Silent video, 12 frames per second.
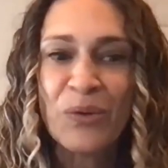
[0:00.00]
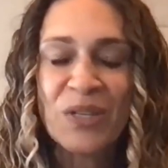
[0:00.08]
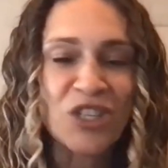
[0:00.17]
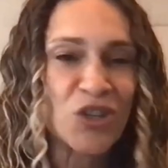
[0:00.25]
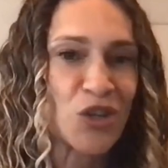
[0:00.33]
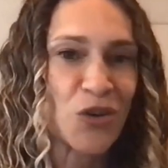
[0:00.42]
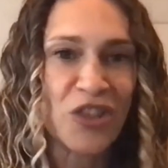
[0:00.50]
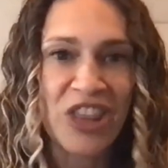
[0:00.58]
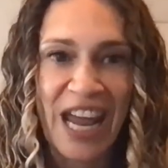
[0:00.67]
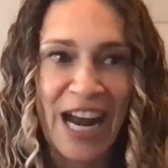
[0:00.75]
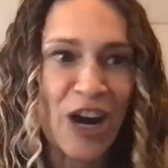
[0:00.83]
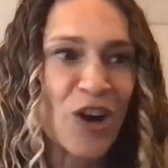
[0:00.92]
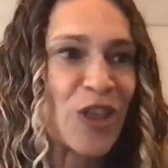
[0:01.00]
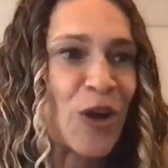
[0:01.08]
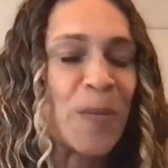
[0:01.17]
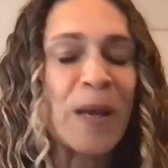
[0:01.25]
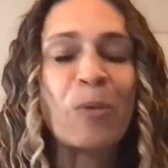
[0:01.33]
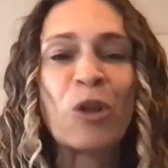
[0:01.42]
Influencers are there.
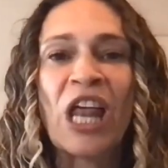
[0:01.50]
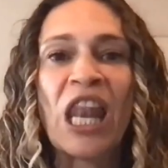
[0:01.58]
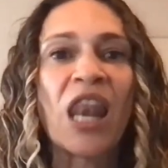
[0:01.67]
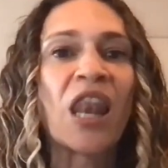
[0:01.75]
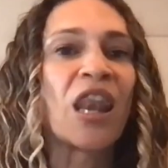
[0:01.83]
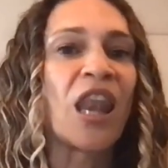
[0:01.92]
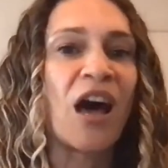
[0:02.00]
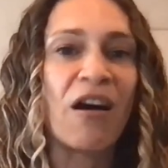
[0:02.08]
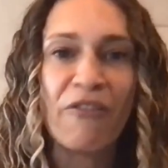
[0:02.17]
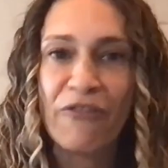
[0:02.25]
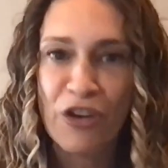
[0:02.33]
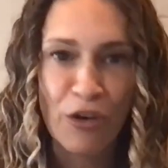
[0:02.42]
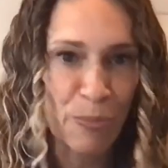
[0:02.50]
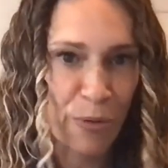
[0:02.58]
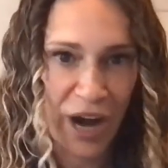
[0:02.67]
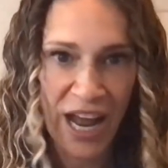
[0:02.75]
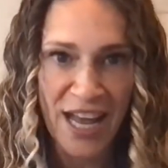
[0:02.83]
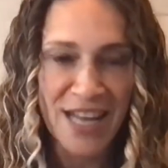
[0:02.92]
There are people that love your
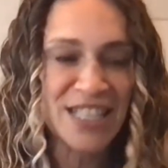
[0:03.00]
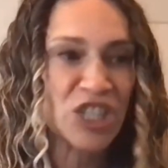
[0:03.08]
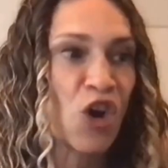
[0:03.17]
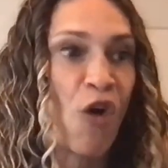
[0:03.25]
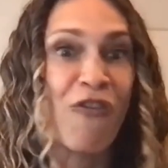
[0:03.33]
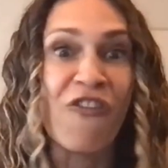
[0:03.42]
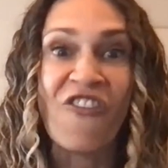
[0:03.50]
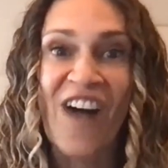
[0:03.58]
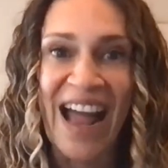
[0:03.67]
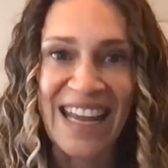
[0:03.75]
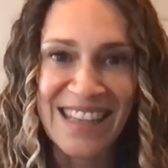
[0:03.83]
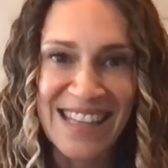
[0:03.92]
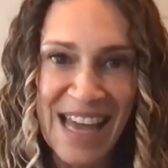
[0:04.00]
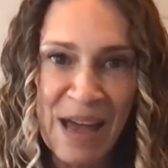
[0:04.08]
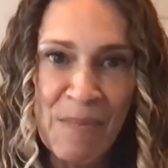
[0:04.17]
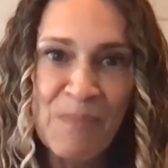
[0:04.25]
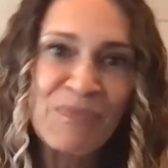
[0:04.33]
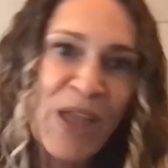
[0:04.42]
brands. Go find
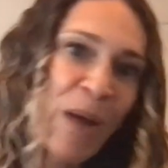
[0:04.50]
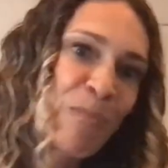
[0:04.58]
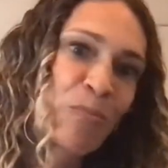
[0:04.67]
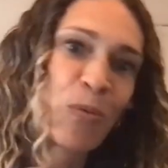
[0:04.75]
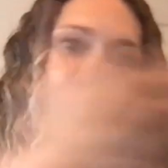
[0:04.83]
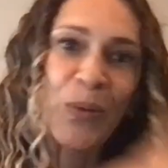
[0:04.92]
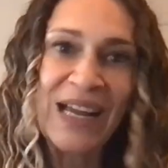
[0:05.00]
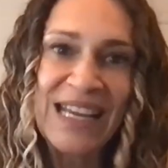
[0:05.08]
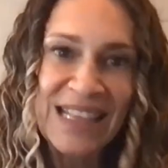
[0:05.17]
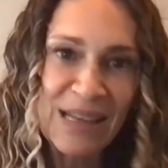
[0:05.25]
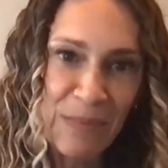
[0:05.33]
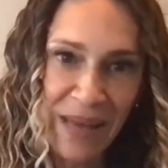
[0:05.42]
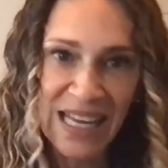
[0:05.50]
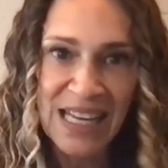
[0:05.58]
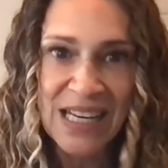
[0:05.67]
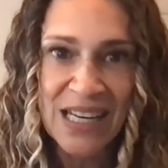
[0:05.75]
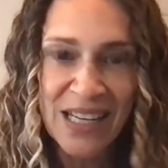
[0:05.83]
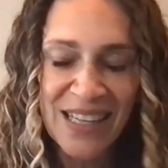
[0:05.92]
them, bring them
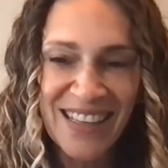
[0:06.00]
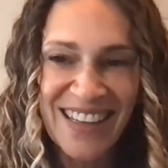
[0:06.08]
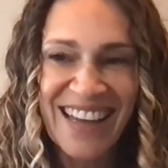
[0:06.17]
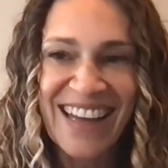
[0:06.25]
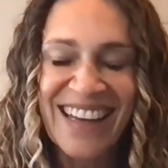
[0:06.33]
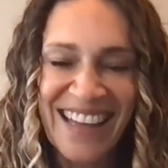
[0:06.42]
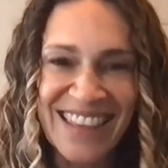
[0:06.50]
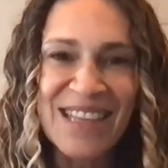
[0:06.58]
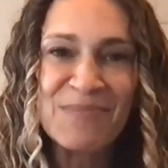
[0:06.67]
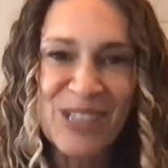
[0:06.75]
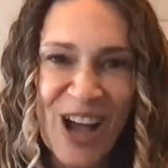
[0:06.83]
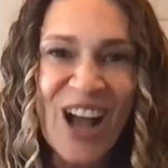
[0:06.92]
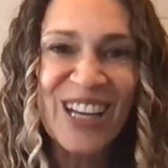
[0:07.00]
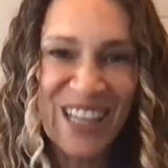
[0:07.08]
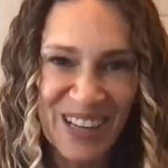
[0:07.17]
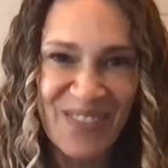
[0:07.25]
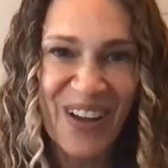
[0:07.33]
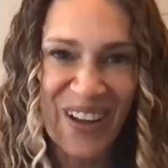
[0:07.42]
in and get them
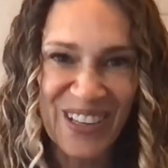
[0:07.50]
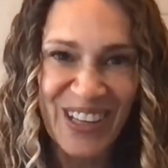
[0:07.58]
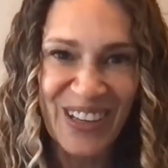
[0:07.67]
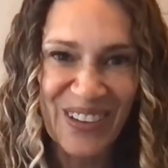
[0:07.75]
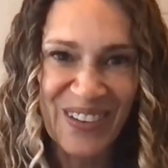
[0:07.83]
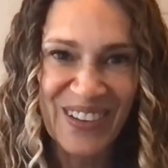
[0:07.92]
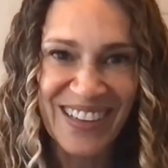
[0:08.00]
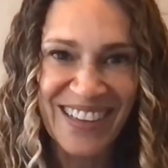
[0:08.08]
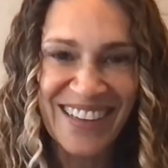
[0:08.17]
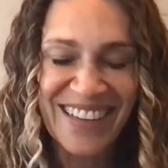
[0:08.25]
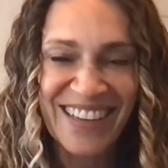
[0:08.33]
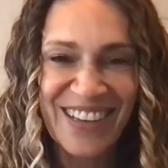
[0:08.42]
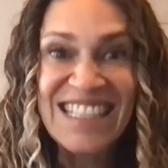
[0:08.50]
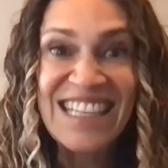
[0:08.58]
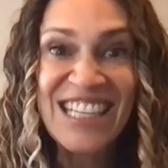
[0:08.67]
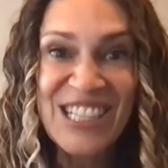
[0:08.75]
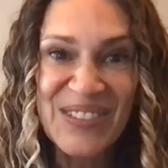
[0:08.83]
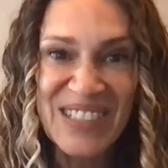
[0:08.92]
talking about you
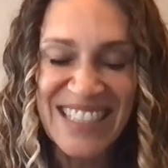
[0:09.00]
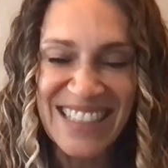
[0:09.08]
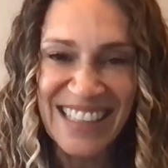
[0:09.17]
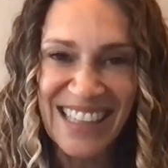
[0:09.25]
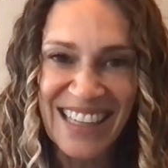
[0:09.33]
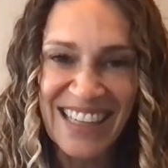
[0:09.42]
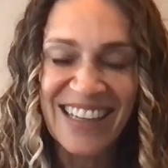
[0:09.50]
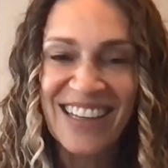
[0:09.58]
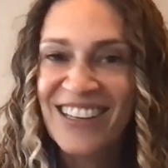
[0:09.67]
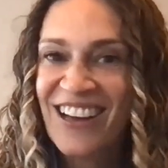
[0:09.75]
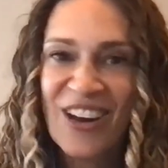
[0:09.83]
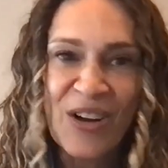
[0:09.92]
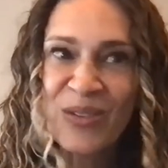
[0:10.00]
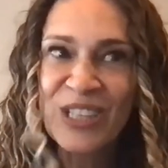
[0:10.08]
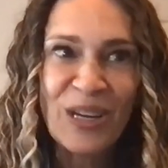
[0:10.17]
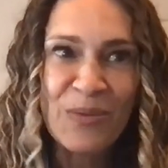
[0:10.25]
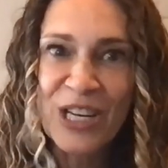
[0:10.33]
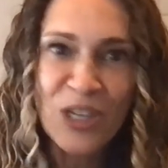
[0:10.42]
continuously. Not
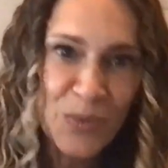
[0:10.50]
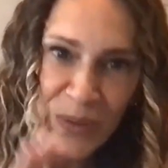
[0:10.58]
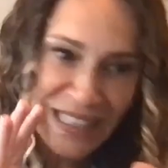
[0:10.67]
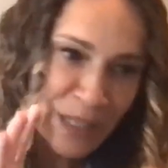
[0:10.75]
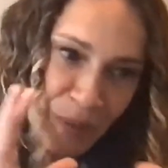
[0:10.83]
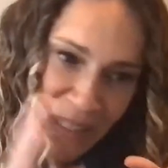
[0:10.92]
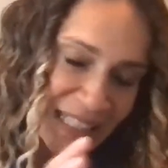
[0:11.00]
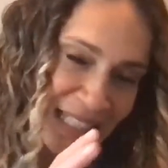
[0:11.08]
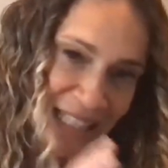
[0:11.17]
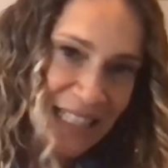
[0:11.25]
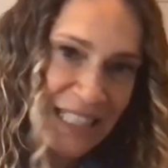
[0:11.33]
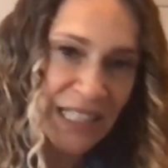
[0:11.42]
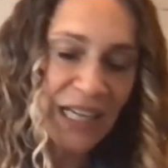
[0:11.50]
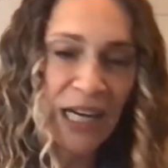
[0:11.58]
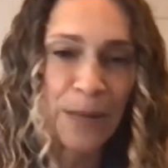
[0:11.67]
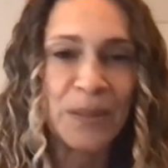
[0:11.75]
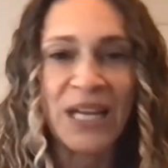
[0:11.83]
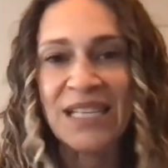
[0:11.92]
only when you really, really need to
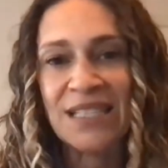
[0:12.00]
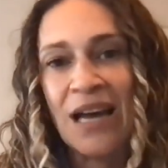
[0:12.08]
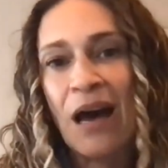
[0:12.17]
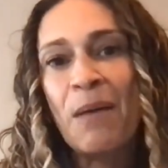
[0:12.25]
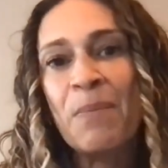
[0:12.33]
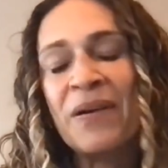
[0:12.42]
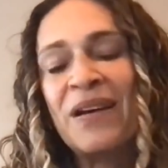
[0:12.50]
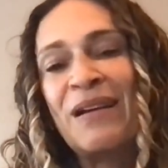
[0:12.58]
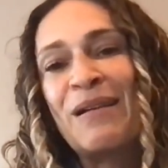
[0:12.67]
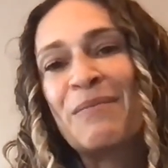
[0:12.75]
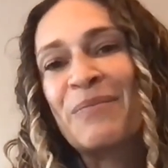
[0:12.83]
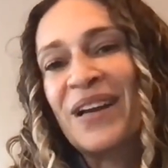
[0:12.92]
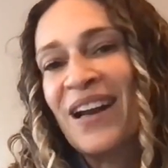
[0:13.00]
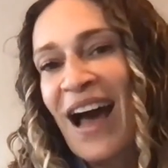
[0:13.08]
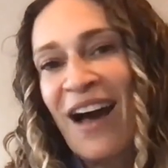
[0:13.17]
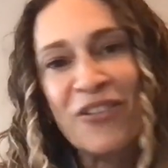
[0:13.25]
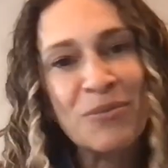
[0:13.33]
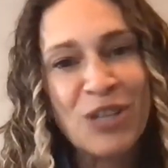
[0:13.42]
kind of plus up, but
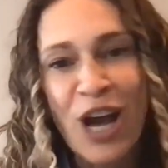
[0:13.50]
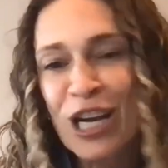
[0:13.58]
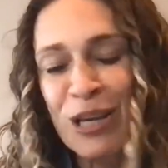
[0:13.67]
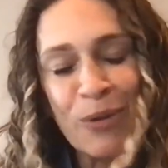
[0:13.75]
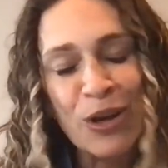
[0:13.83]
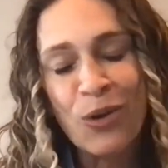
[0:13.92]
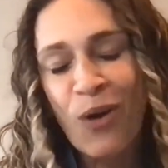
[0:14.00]
have them talking